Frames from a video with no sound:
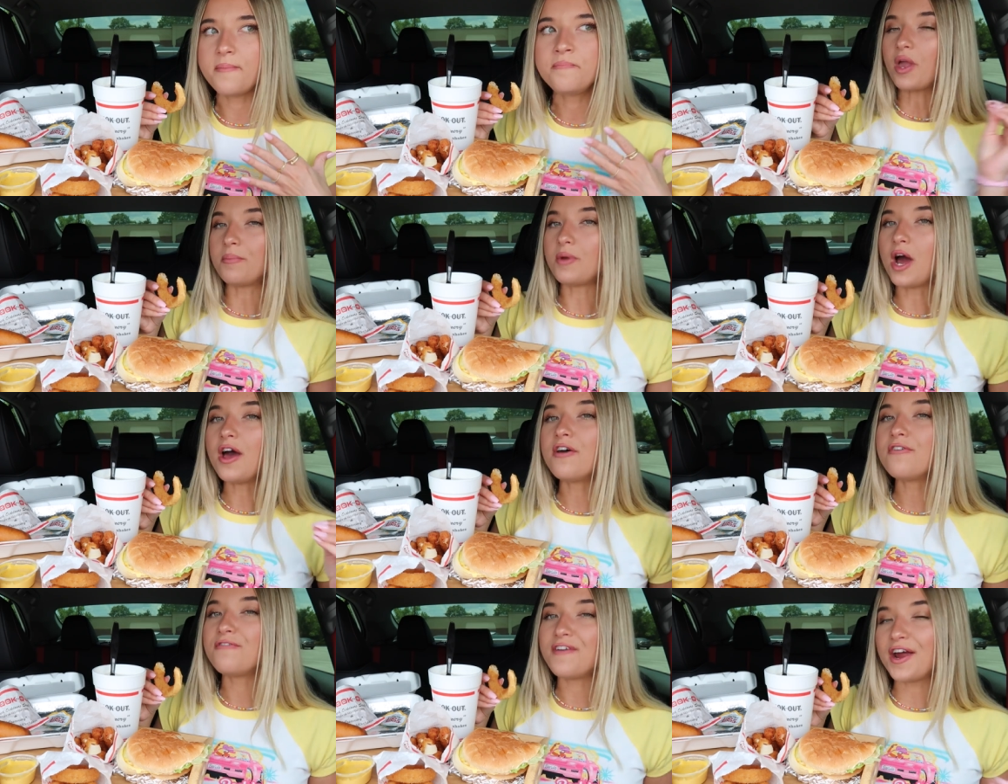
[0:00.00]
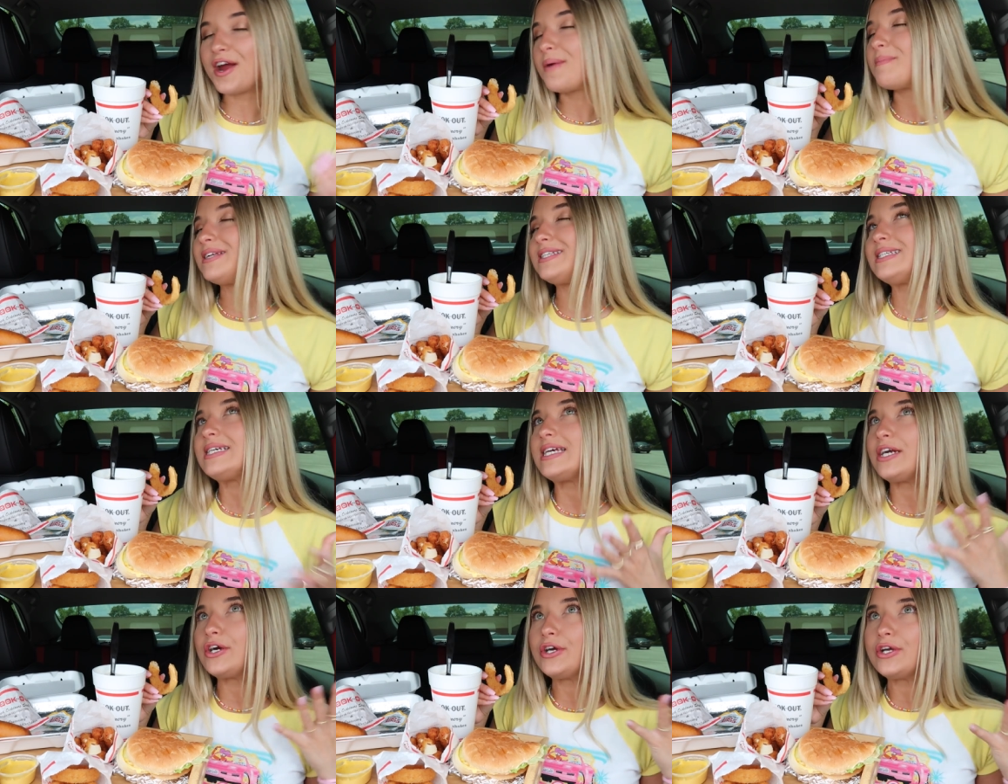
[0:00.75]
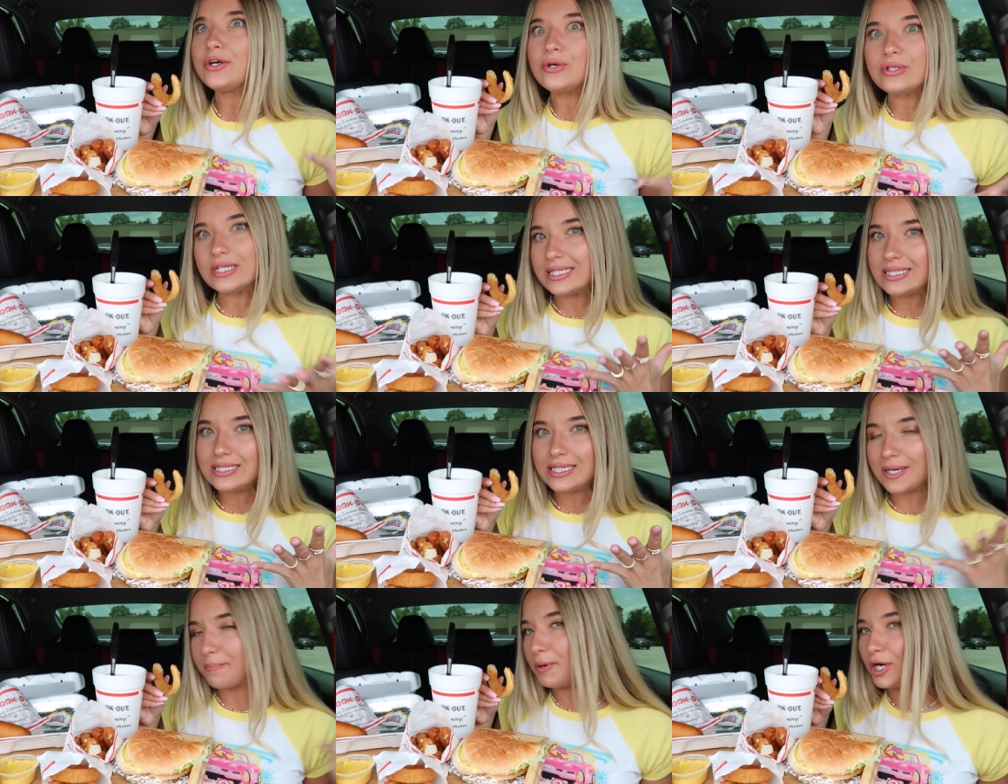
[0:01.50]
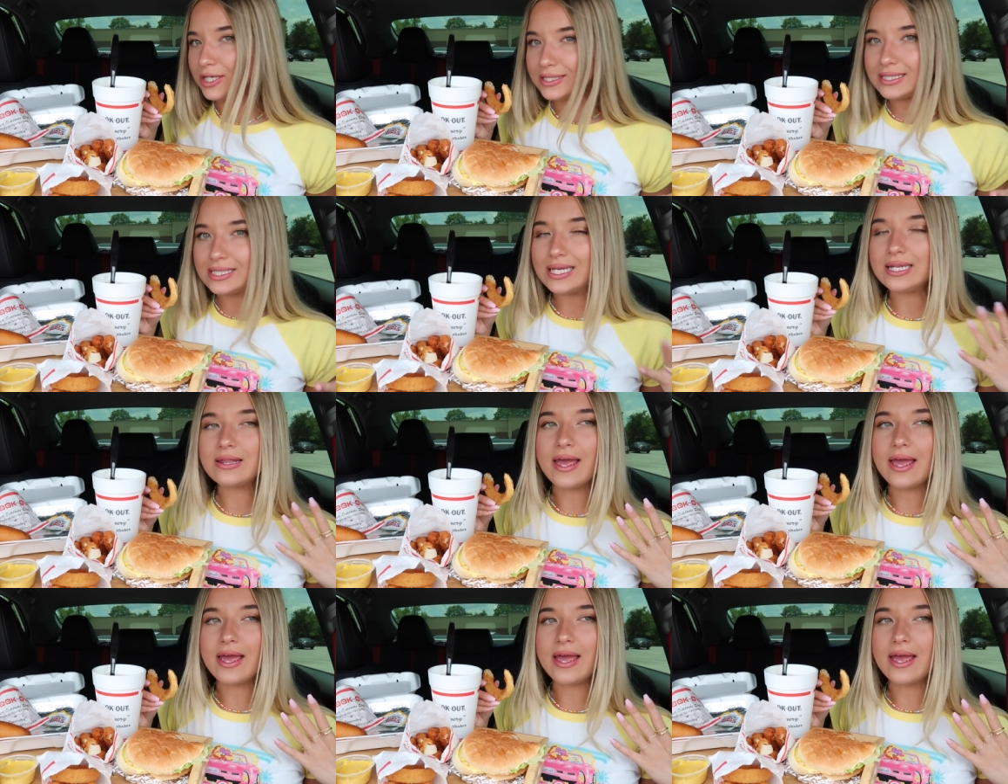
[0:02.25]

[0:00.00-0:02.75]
I'm not a very materialistic person.